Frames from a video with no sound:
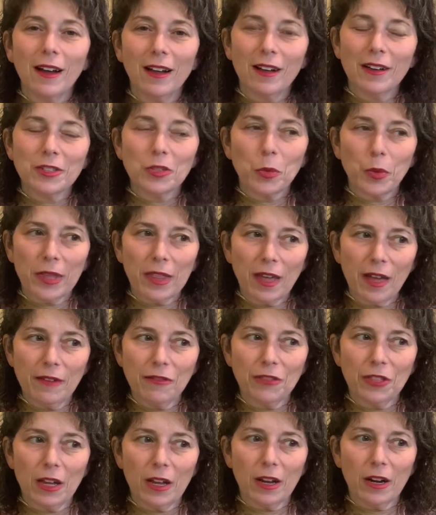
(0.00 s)
so we
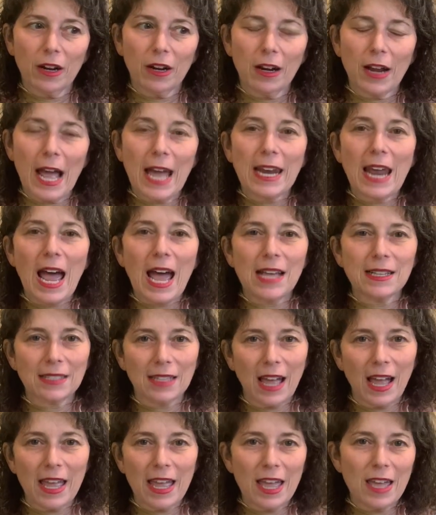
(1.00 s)
left there, and as
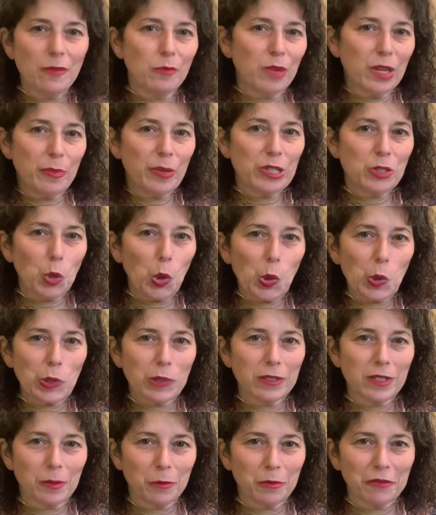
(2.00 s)
I had maybe
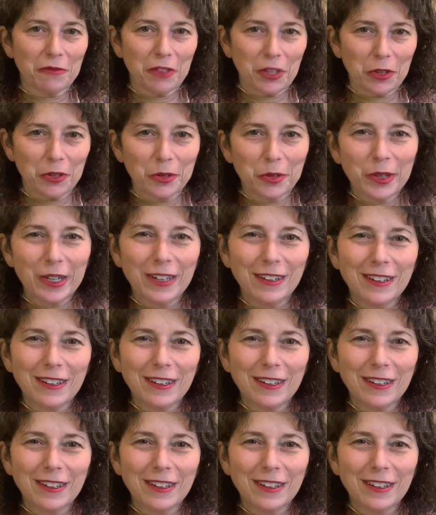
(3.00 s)
told some of you,